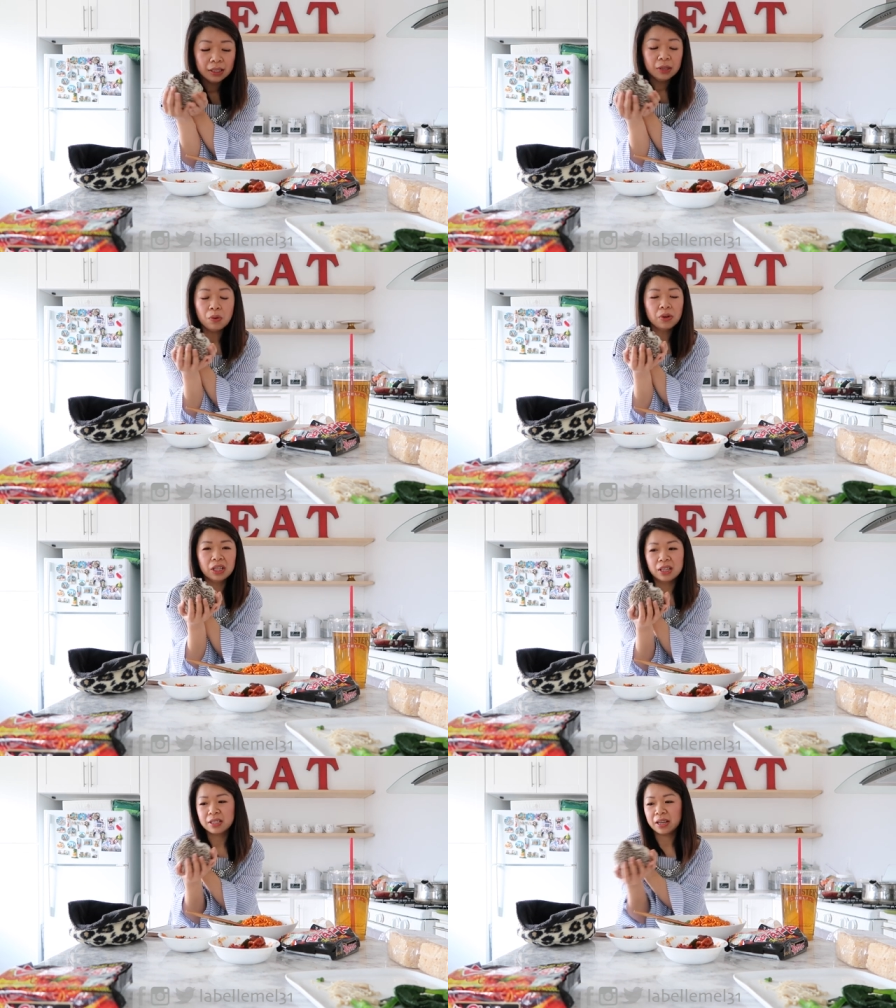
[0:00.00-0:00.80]
He won't
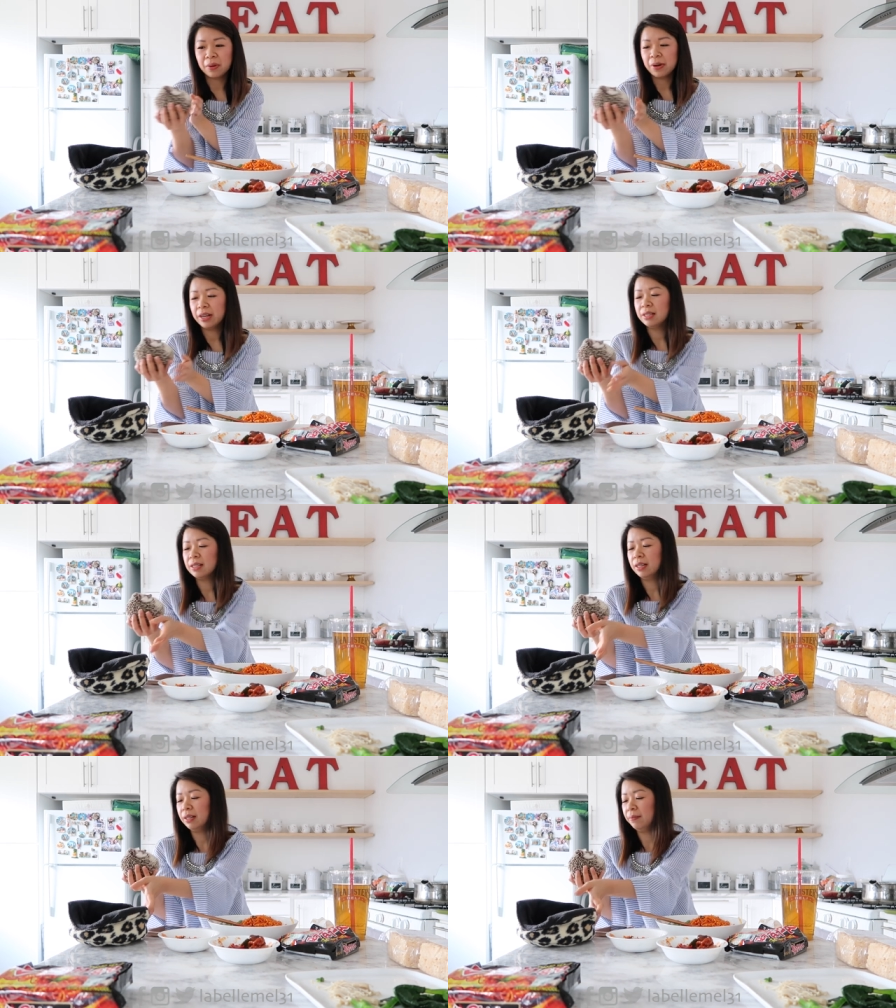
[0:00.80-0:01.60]
eat this anyways.
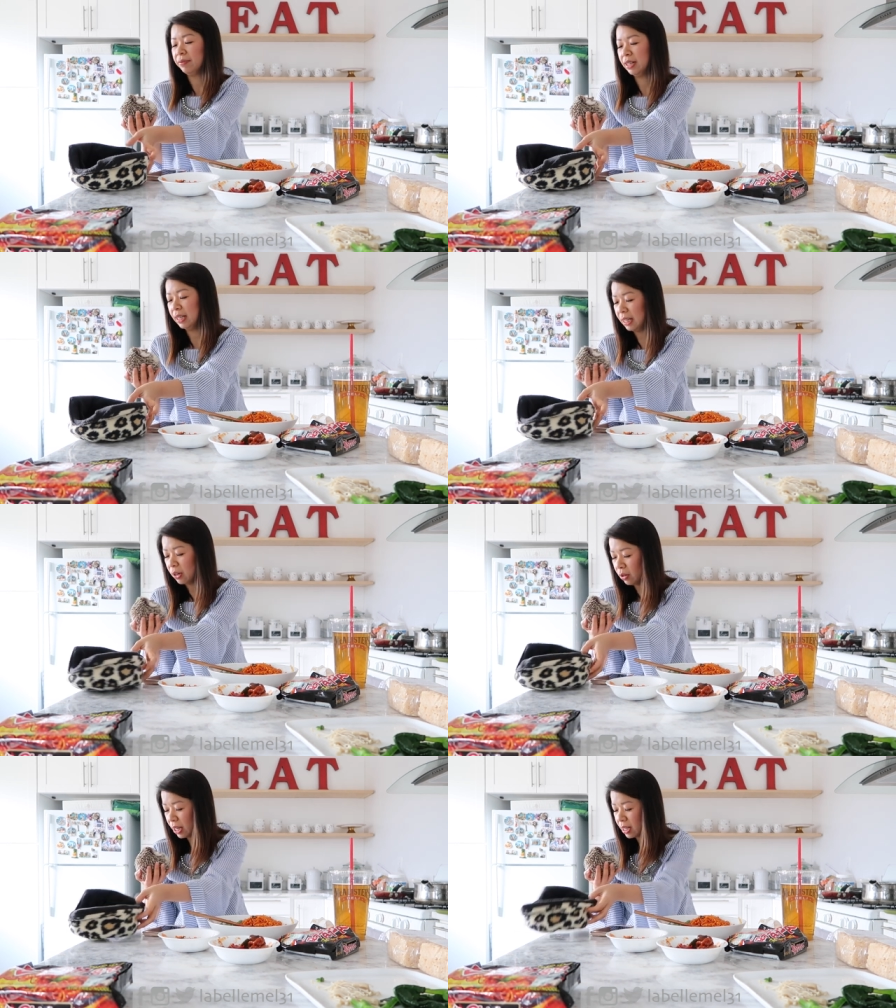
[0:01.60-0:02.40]
He
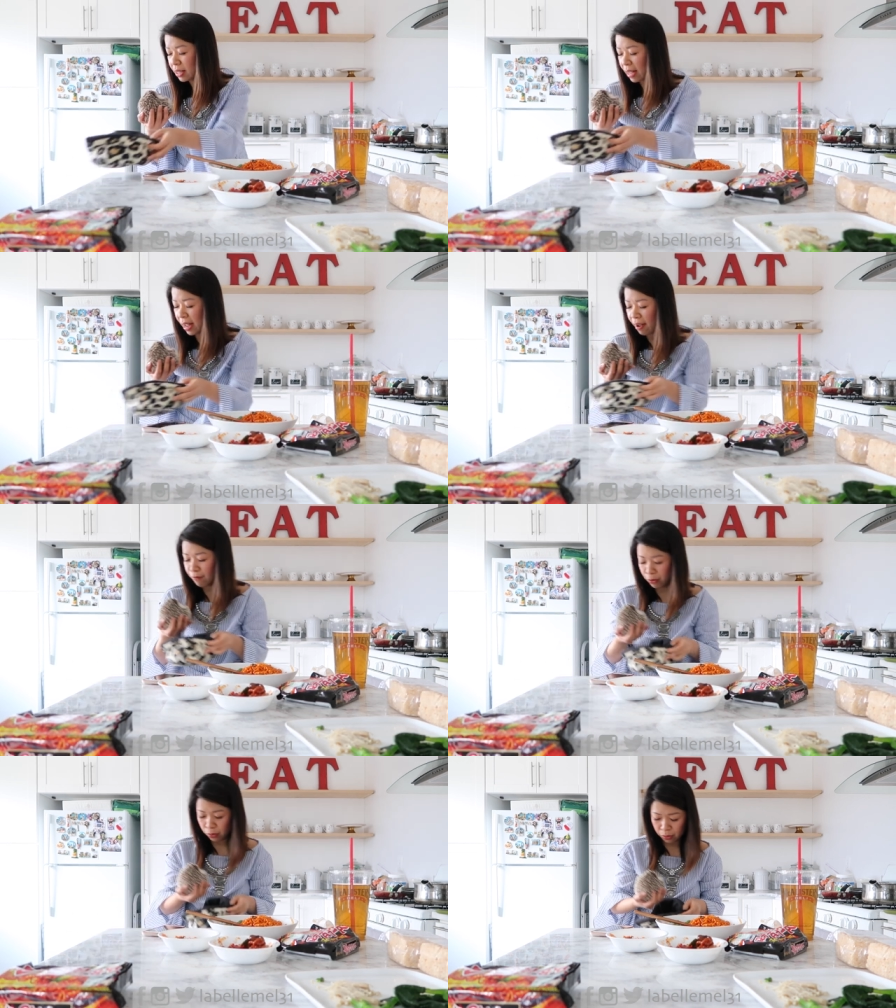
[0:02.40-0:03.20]
only eats
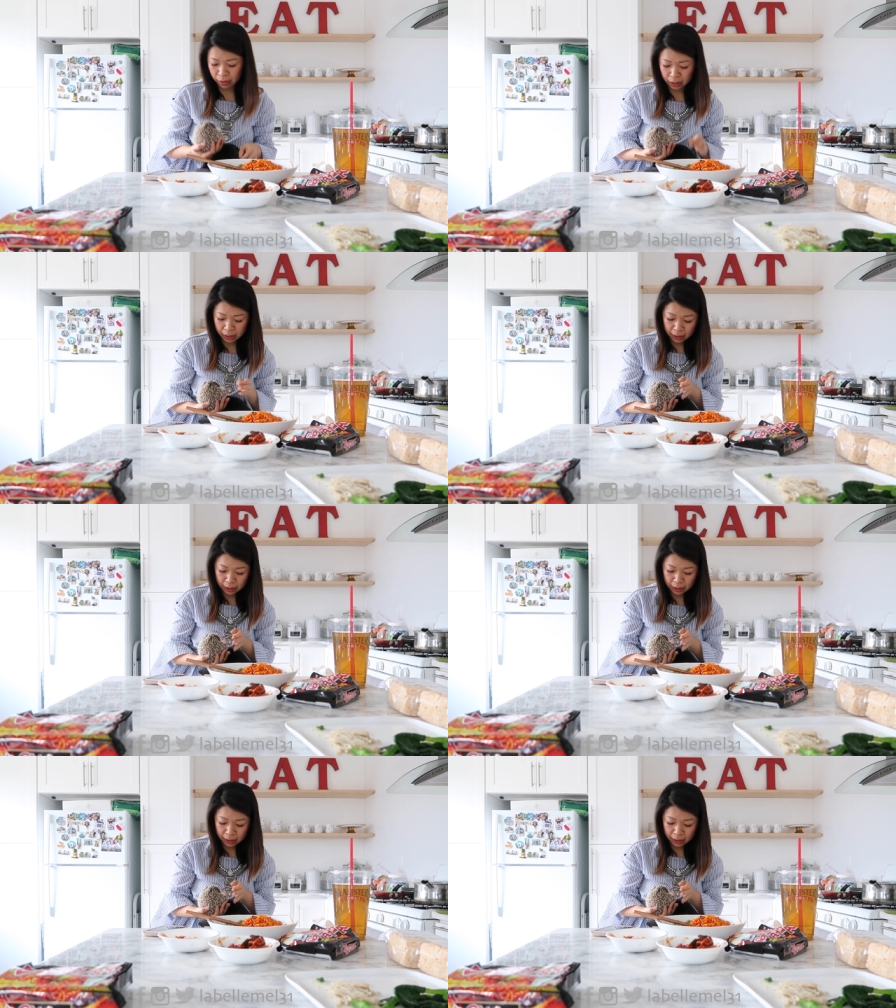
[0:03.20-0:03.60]
cat food. Oh,